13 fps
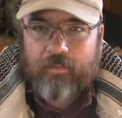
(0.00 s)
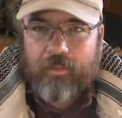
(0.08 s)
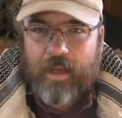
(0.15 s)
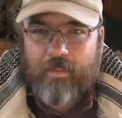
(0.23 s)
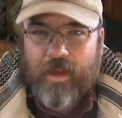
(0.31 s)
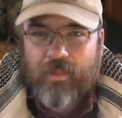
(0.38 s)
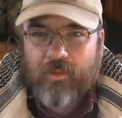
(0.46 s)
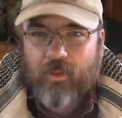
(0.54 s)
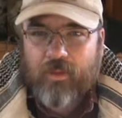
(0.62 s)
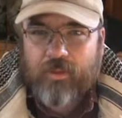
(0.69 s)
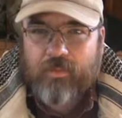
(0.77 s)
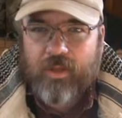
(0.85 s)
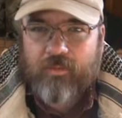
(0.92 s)
I might throw
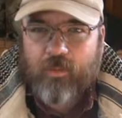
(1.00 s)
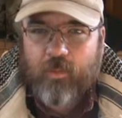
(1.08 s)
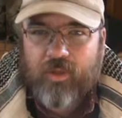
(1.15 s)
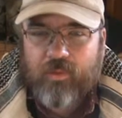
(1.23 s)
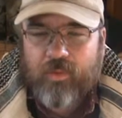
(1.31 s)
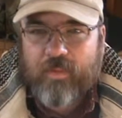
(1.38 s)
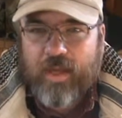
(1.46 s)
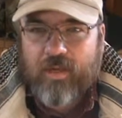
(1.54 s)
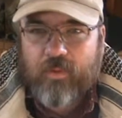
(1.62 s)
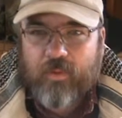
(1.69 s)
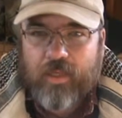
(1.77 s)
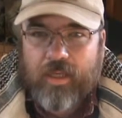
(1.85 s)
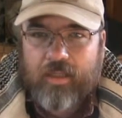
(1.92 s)
some different ones. We might do
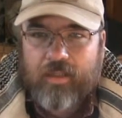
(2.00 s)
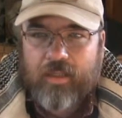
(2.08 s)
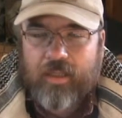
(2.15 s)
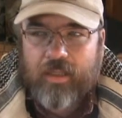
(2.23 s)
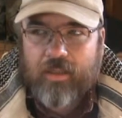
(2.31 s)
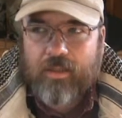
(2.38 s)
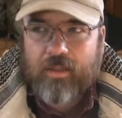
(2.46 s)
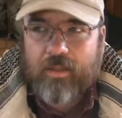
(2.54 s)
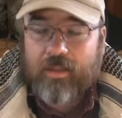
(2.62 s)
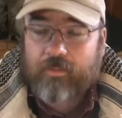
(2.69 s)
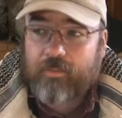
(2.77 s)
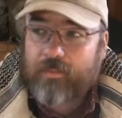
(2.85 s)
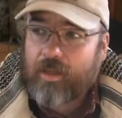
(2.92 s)
one next.
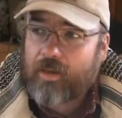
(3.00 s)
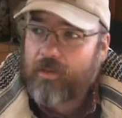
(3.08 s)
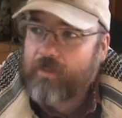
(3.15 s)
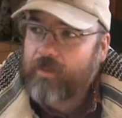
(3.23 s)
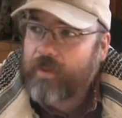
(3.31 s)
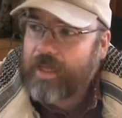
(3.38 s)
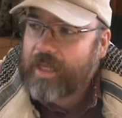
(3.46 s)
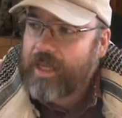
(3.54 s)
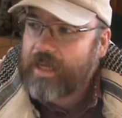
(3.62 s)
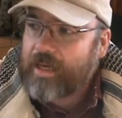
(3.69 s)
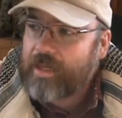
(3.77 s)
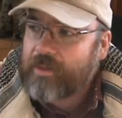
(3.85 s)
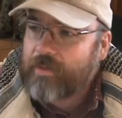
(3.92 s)
No, I
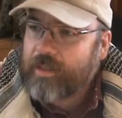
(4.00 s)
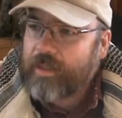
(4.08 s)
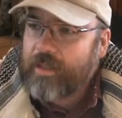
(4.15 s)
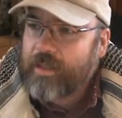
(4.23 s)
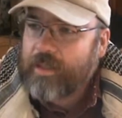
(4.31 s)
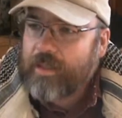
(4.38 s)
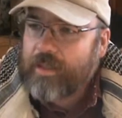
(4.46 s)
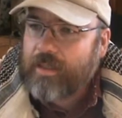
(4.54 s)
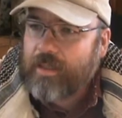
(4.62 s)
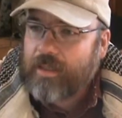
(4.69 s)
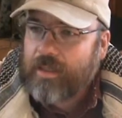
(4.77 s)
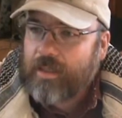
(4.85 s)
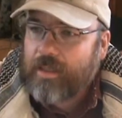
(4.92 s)
can't next week.
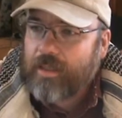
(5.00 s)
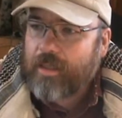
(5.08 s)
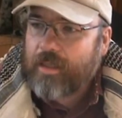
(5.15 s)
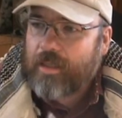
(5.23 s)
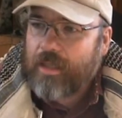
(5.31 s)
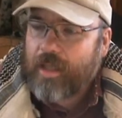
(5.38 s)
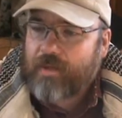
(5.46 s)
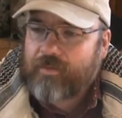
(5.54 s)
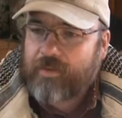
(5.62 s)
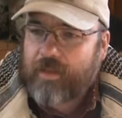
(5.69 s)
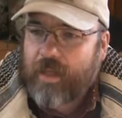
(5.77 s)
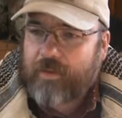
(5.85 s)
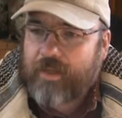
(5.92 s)
I'll
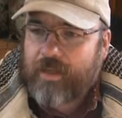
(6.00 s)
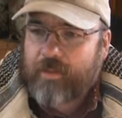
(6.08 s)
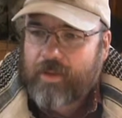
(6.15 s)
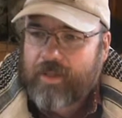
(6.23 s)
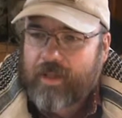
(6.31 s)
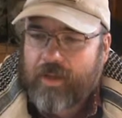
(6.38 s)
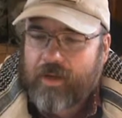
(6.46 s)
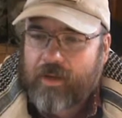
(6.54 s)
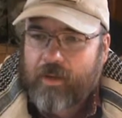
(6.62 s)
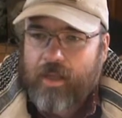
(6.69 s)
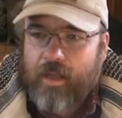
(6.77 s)
tell you about that later.